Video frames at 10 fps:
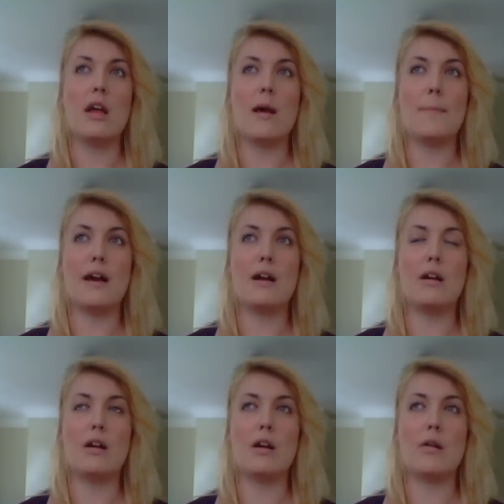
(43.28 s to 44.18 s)

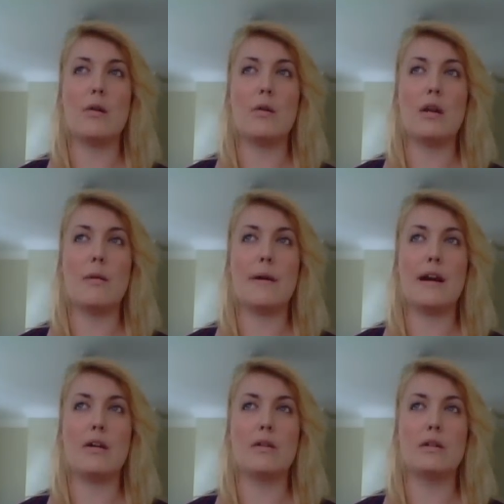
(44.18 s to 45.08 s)
about,
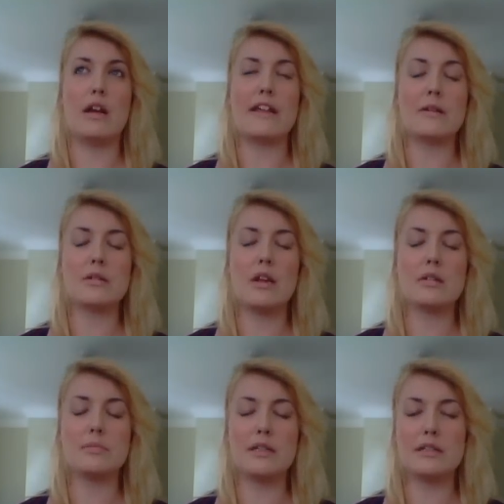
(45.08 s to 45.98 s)
about, I think it was
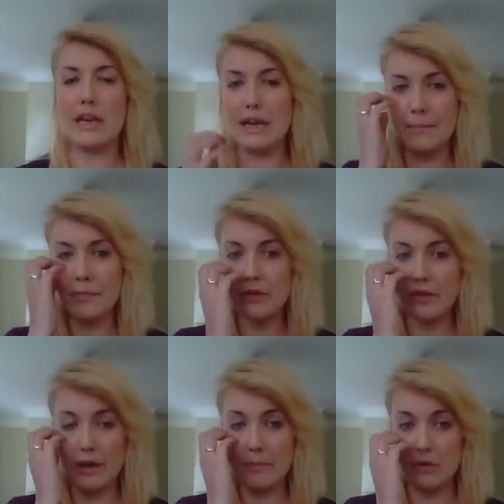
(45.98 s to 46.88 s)
last Monday
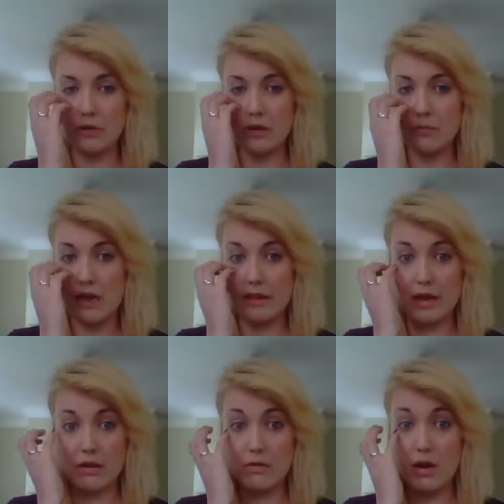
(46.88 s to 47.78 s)
that I bought them, and
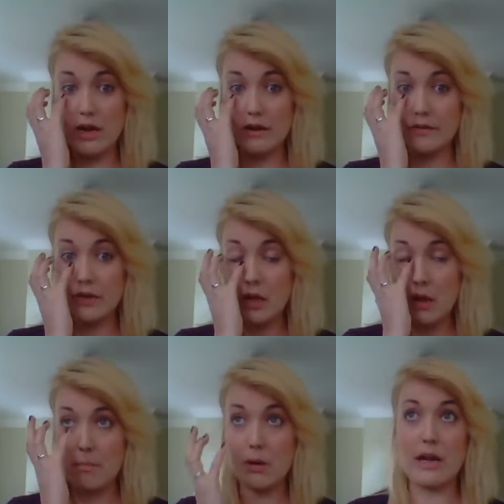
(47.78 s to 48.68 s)
they arrived
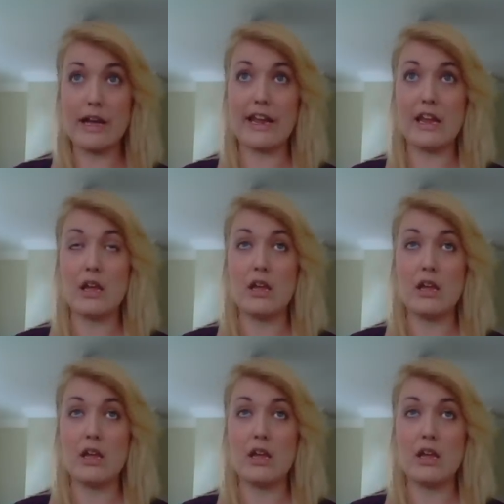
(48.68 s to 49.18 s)
by